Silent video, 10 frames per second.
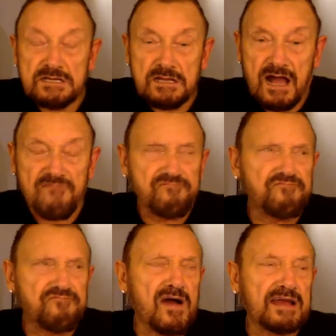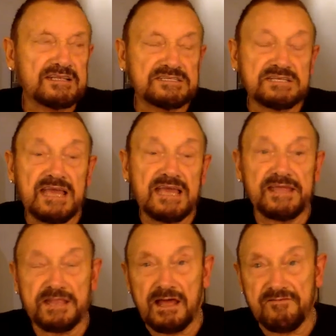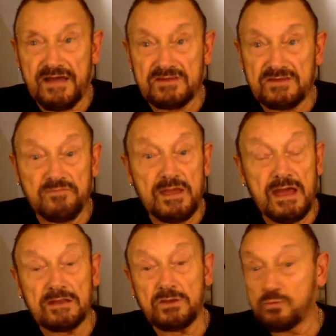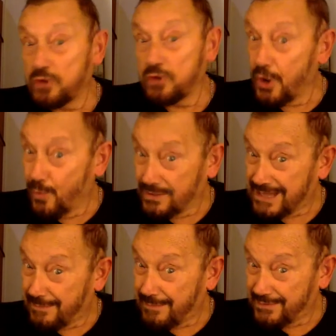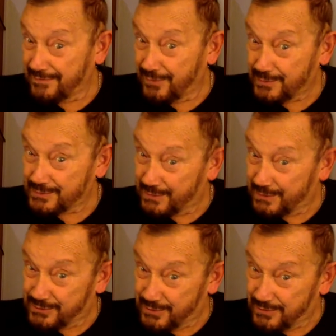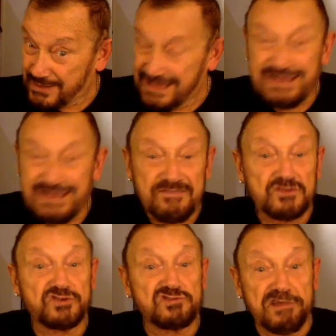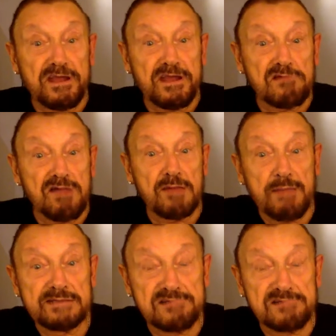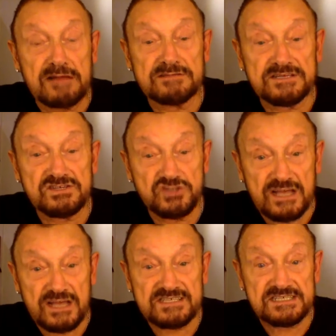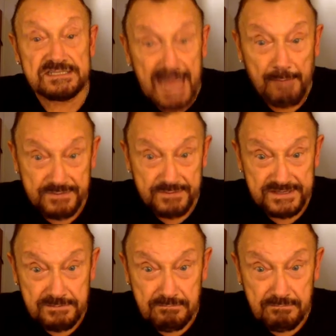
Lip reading: it scared the life out of me, and you know what happened, of course, don't you? The string around my trousers just snapped,